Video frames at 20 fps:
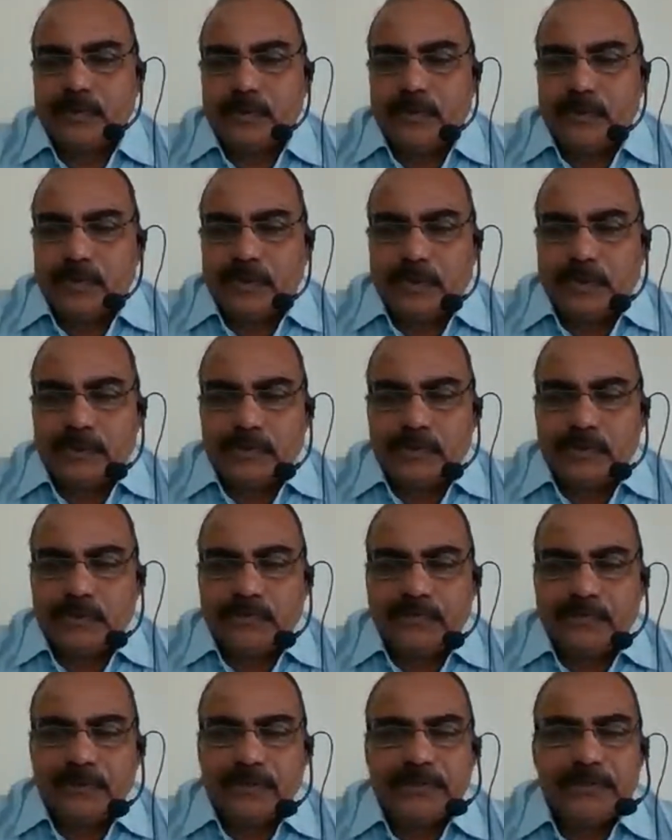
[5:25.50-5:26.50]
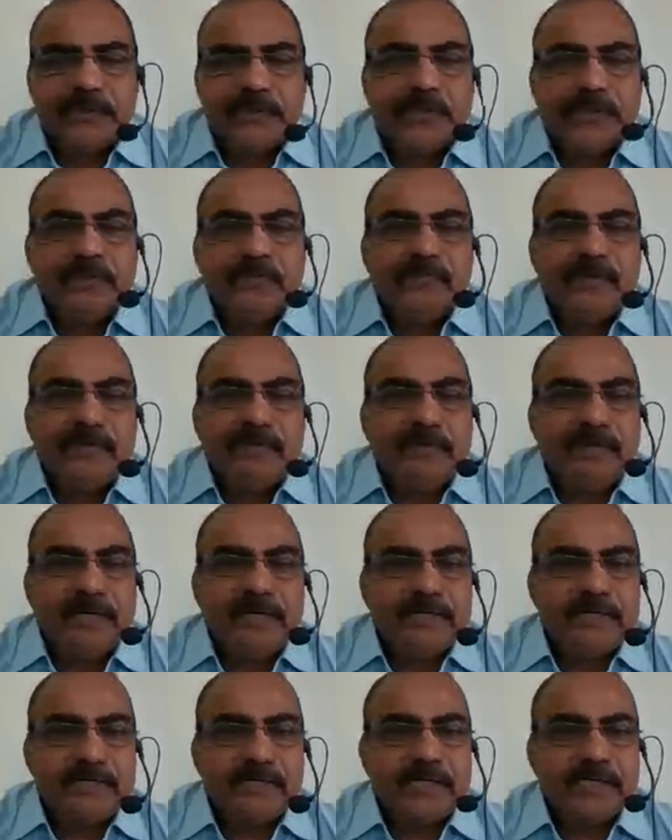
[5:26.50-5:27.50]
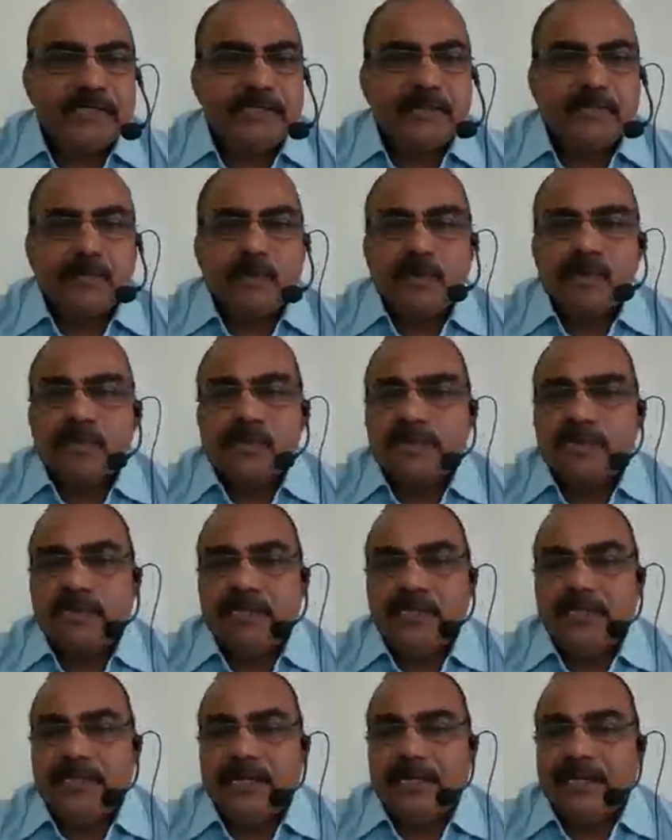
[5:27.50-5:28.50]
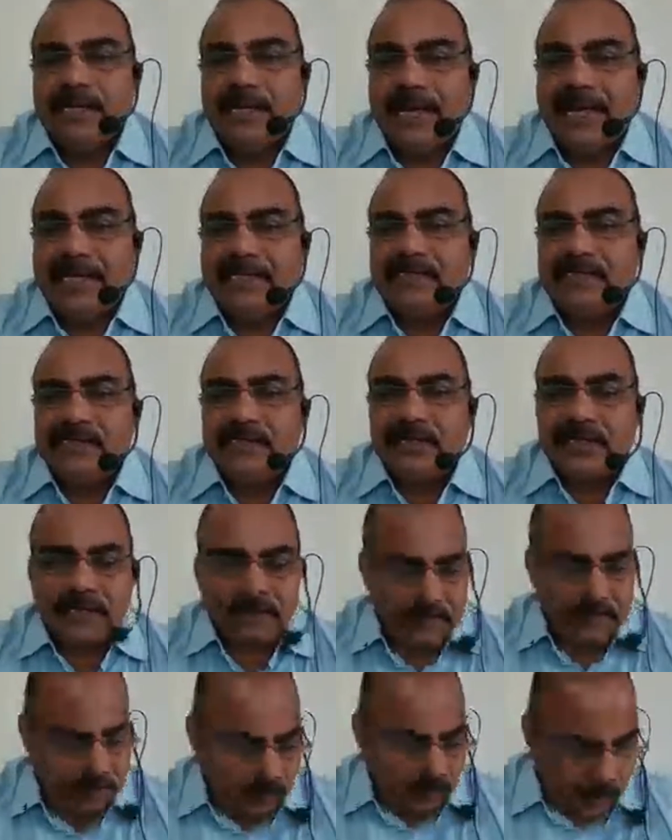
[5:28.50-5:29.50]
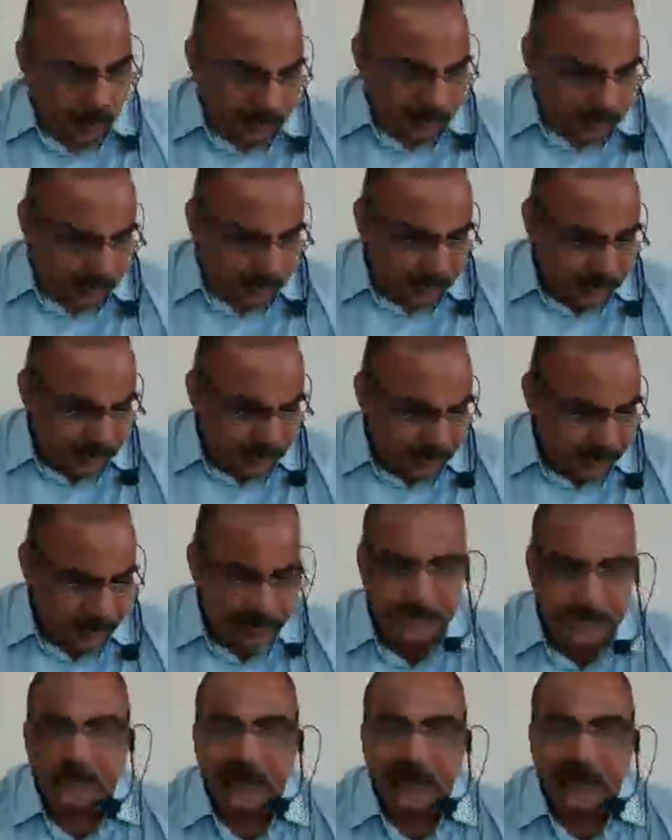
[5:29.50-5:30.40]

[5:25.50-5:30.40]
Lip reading: So first we will discuss about the natural ropes which are there.